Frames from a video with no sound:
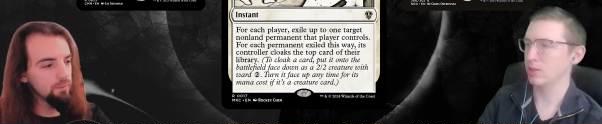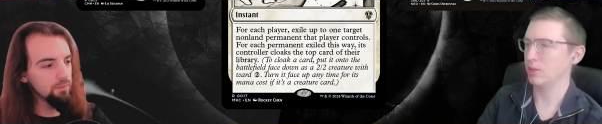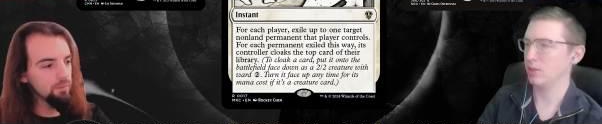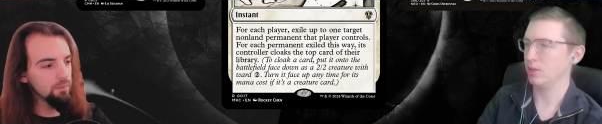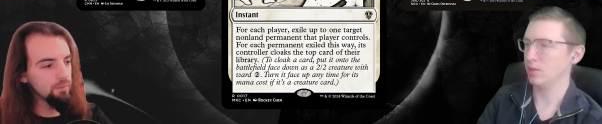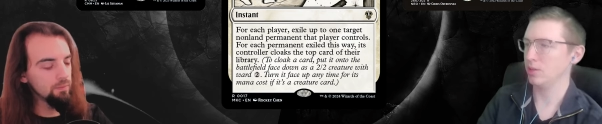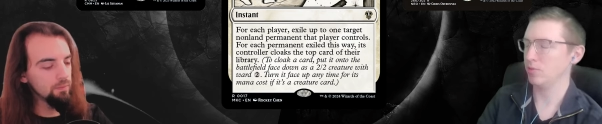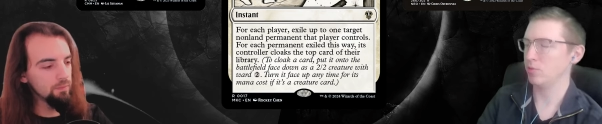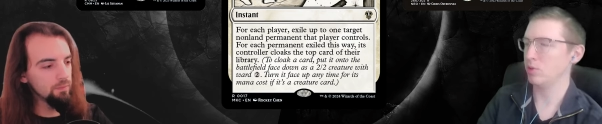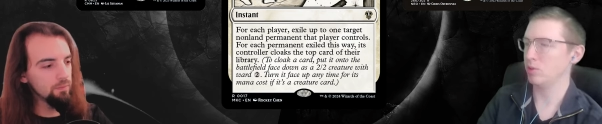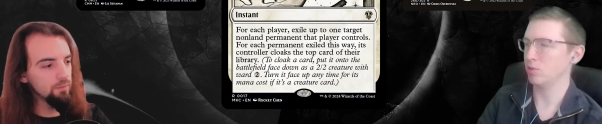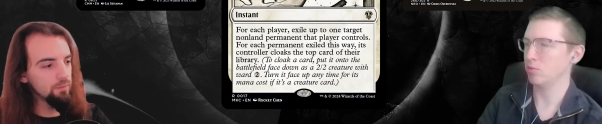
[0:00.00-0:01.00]
Speaker 1: Uh, if you
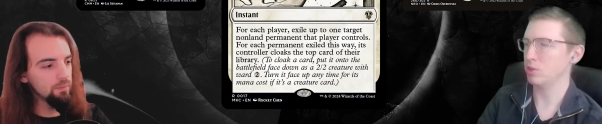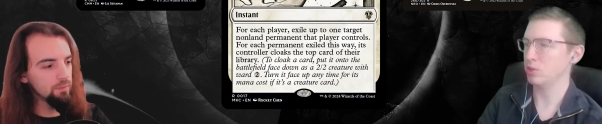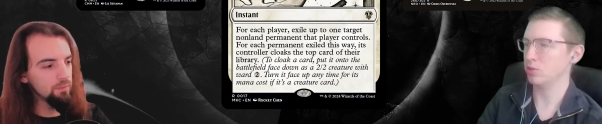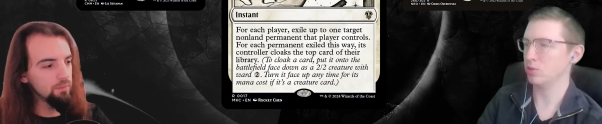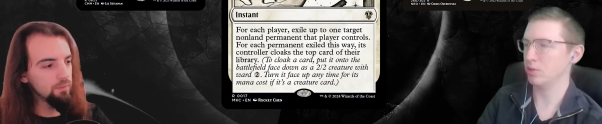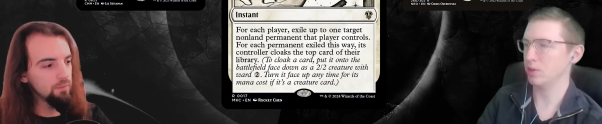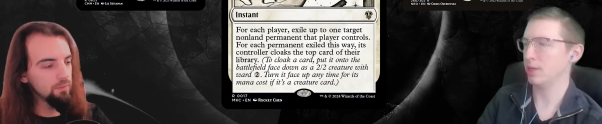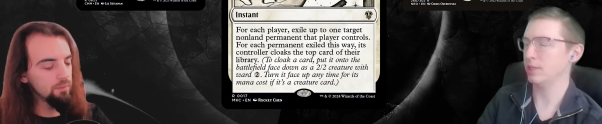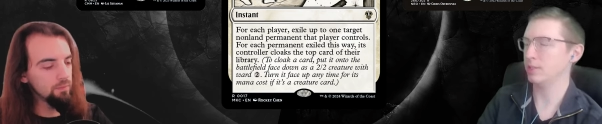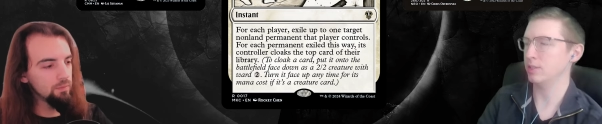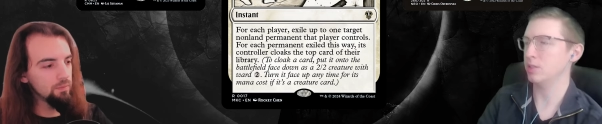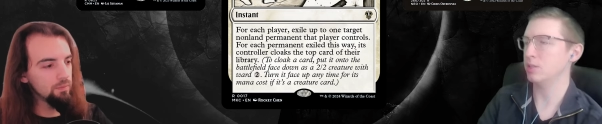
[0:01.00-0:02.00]
hit a creature that
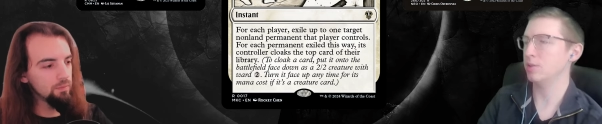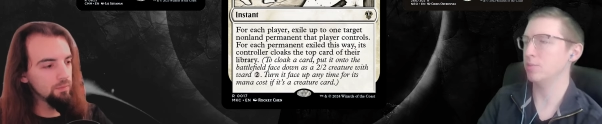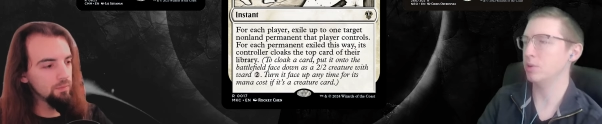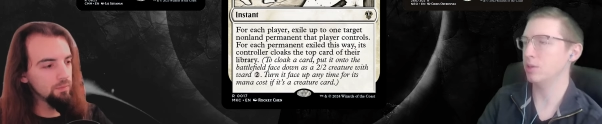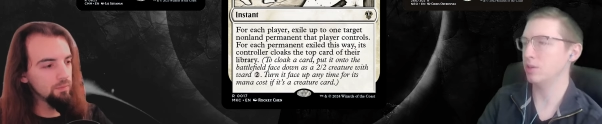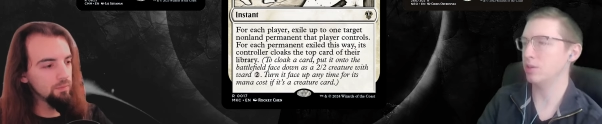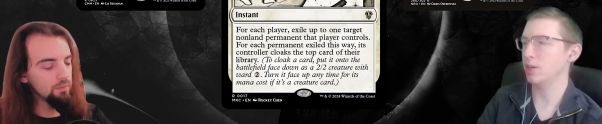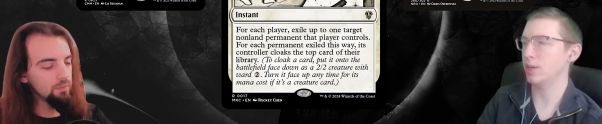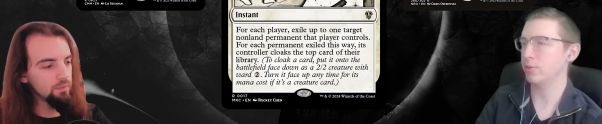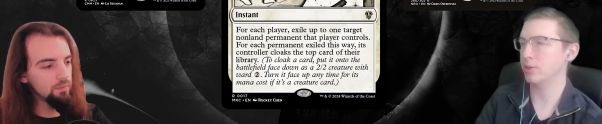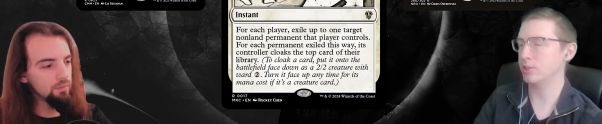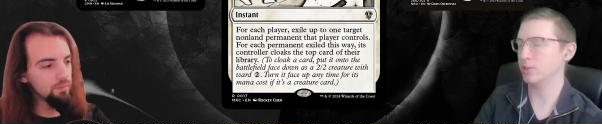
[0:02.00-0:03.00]
has an ETB, I would
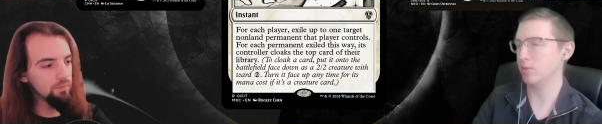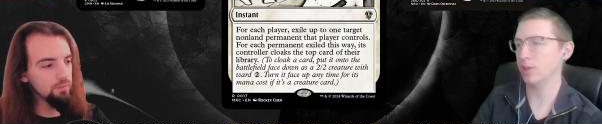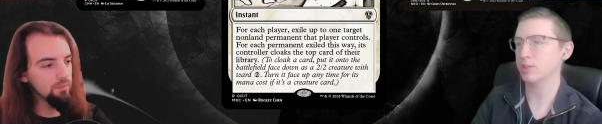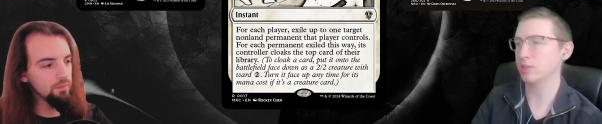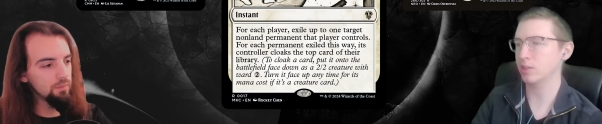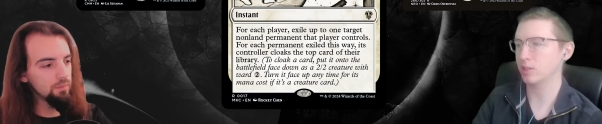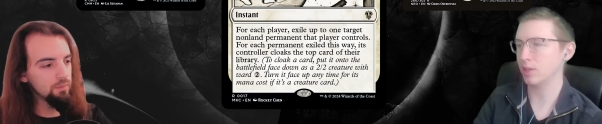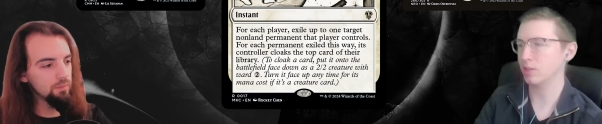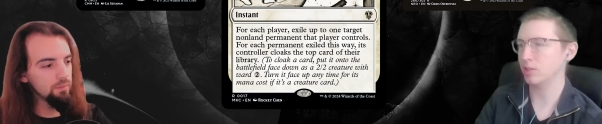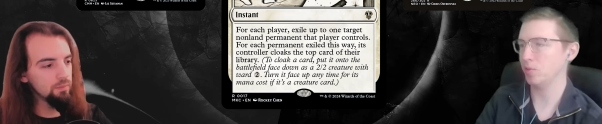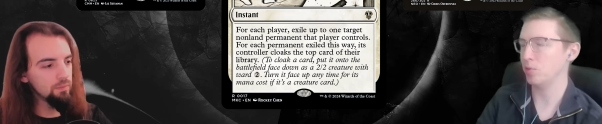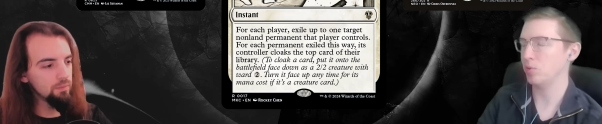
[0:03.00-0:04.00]
consider that a success.
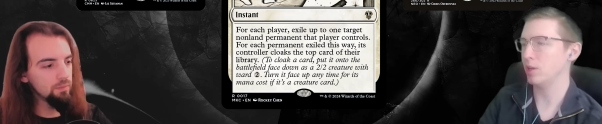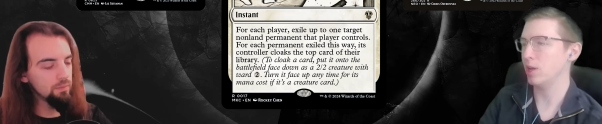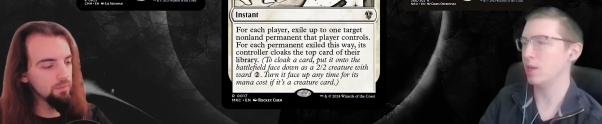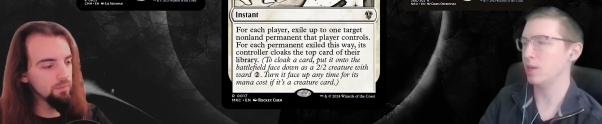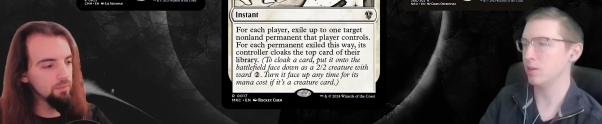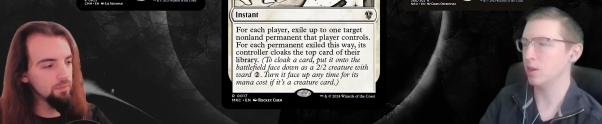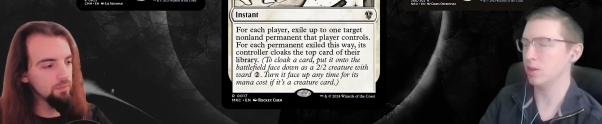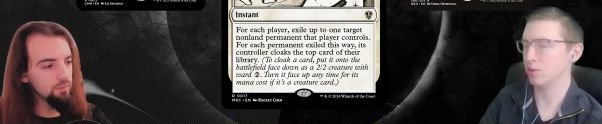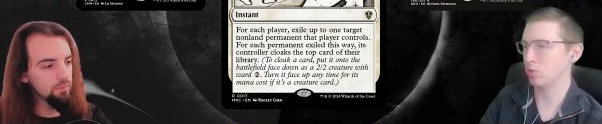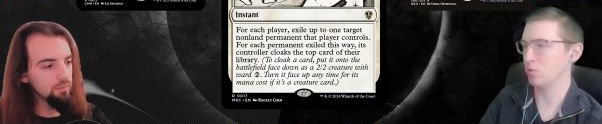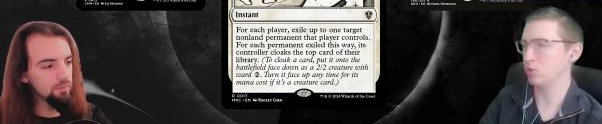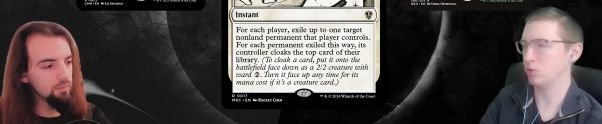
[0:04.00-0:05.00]
If you hit any
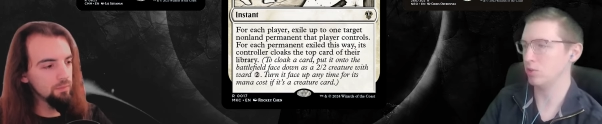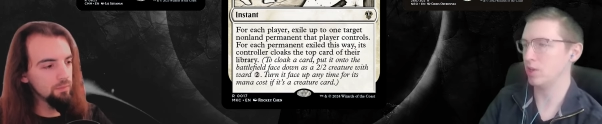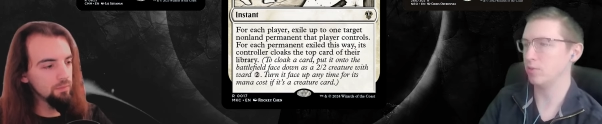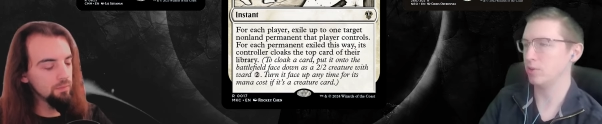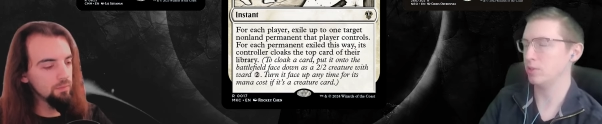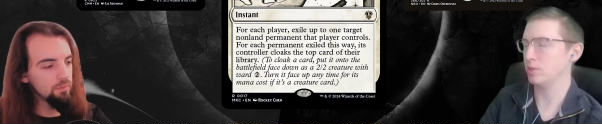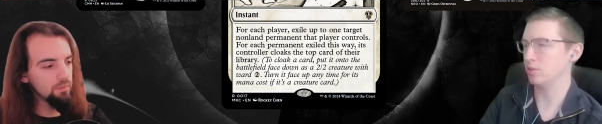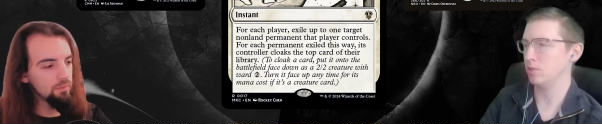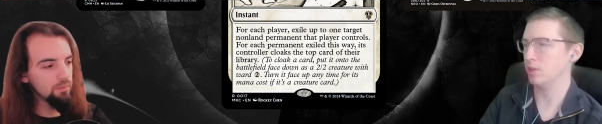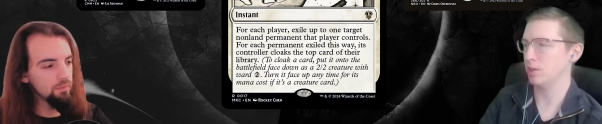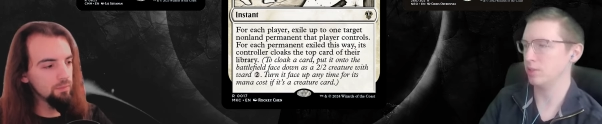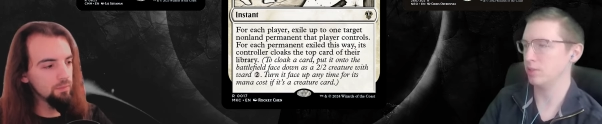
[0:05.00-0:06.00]
non-creature, I would consider
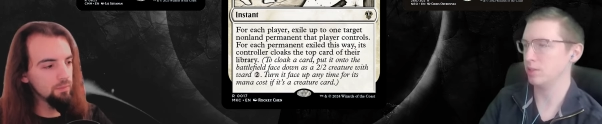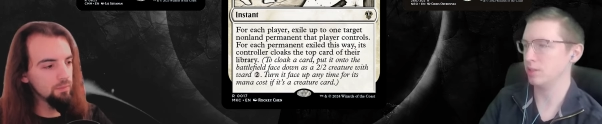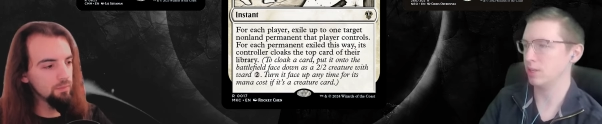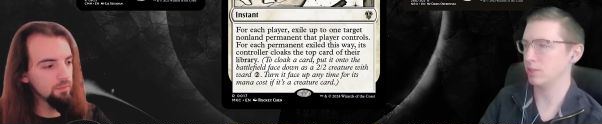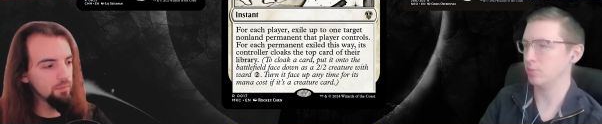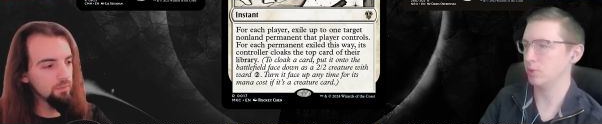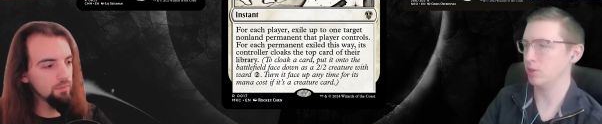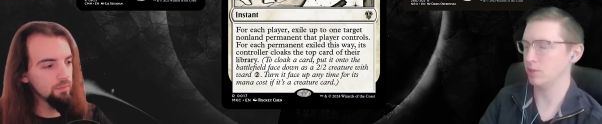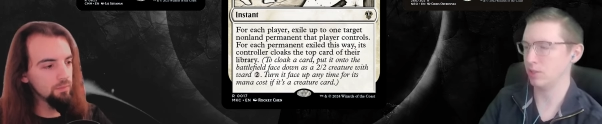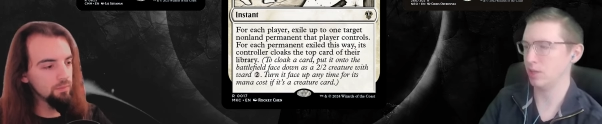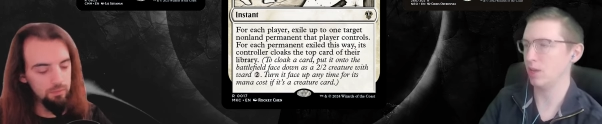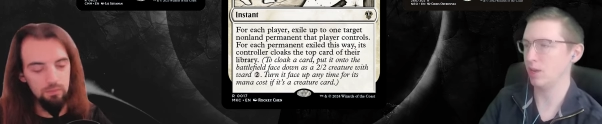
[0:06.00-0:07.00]
that a success because
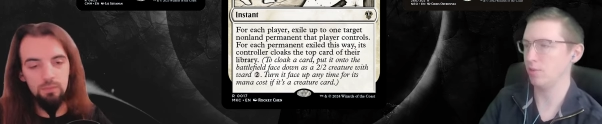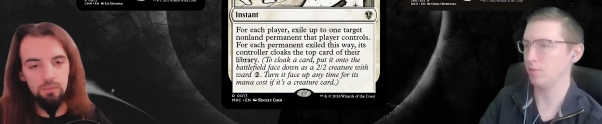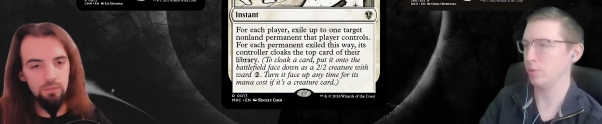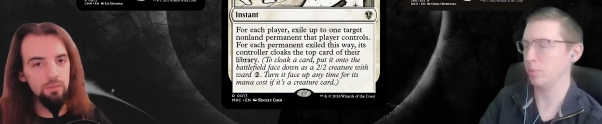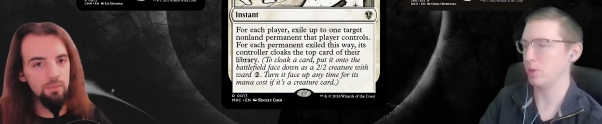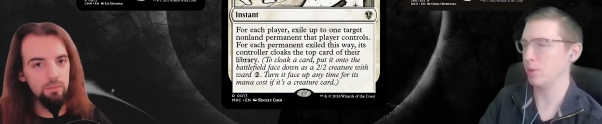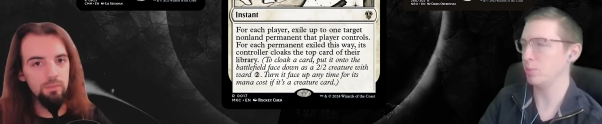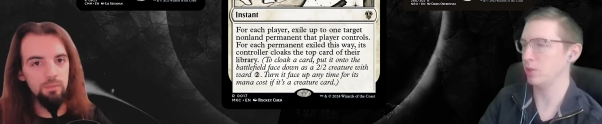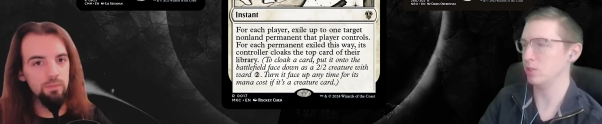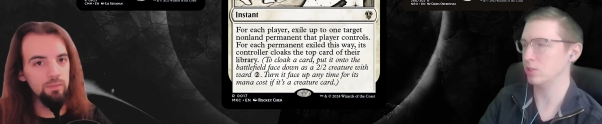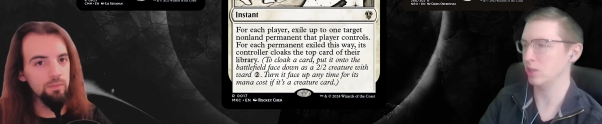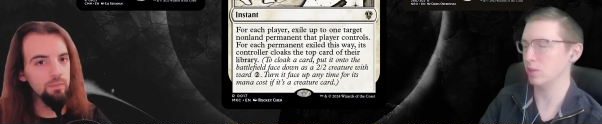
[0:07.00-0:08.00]
they can flip it up and they
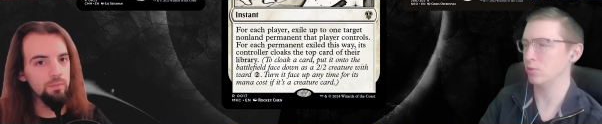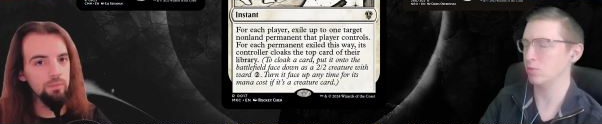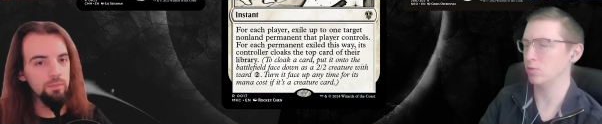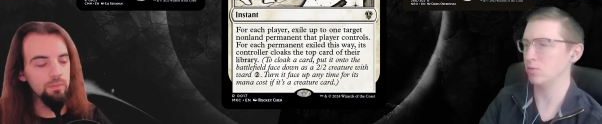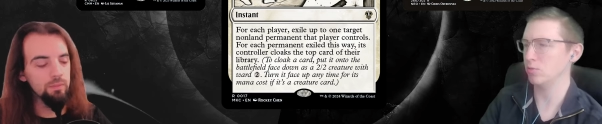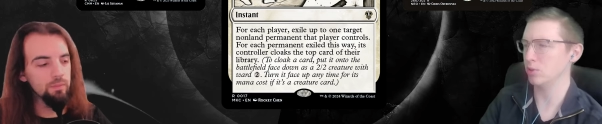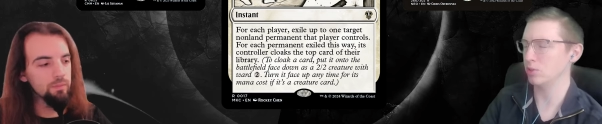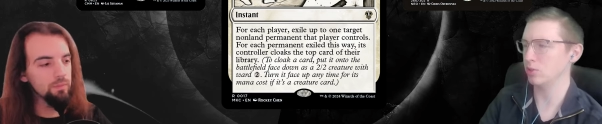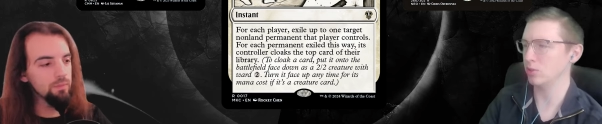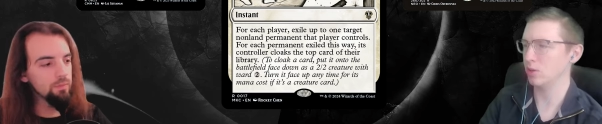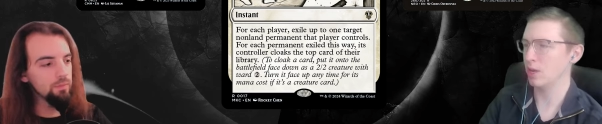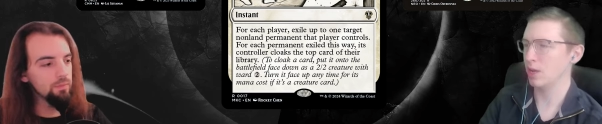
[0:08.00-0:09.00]
just get a 2-2
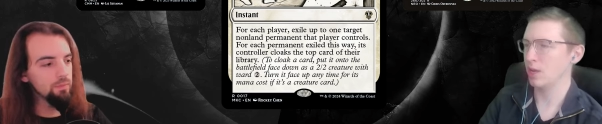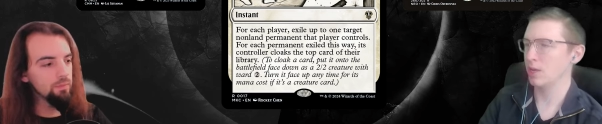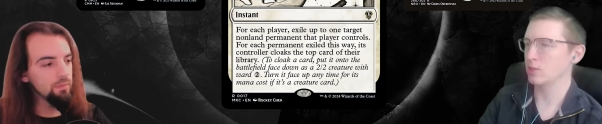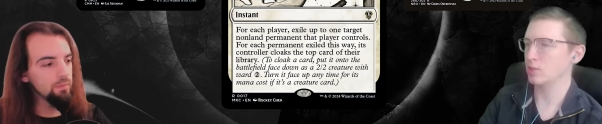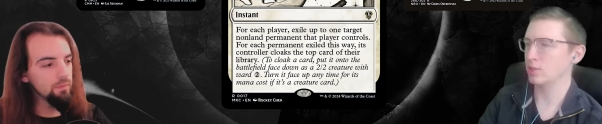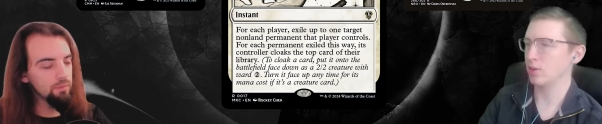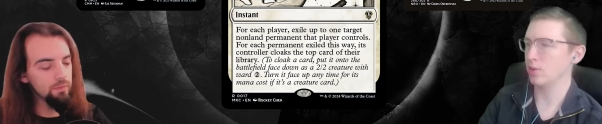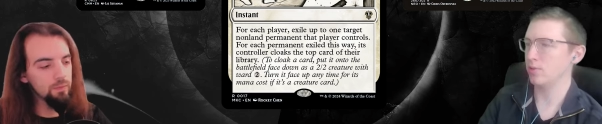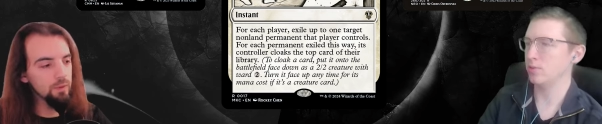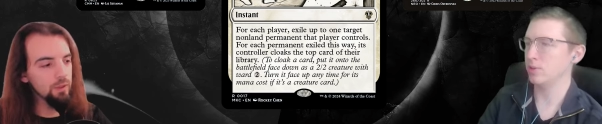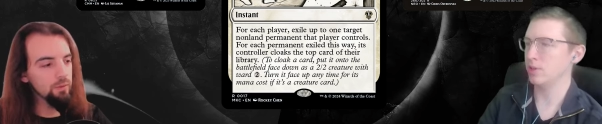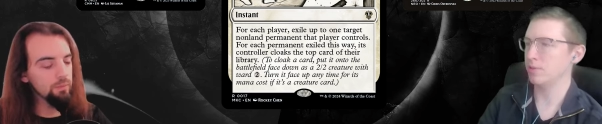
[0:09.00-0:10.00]
creature.
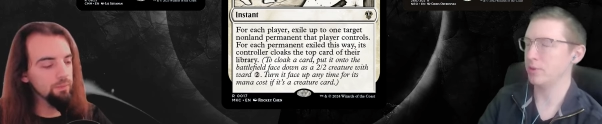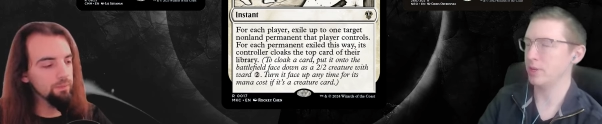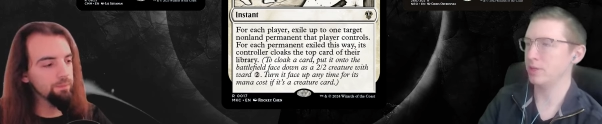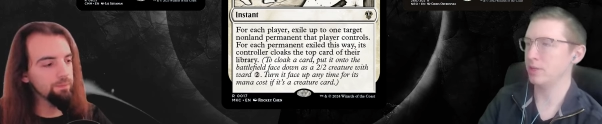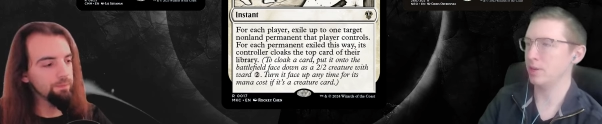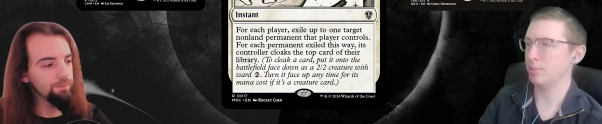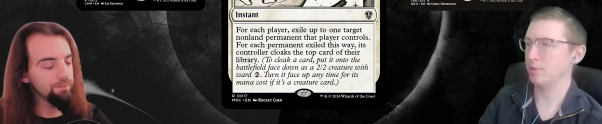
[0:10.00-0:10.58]
So if you end up...